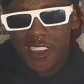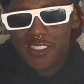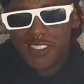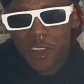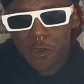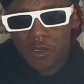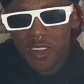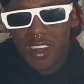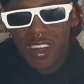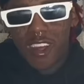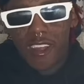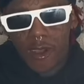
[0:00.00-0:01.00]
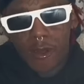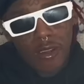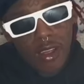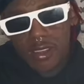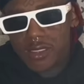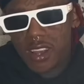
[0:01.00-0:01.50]
So you know
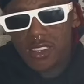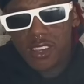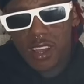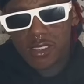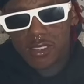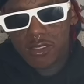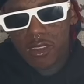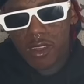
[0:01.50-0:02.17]
it's it just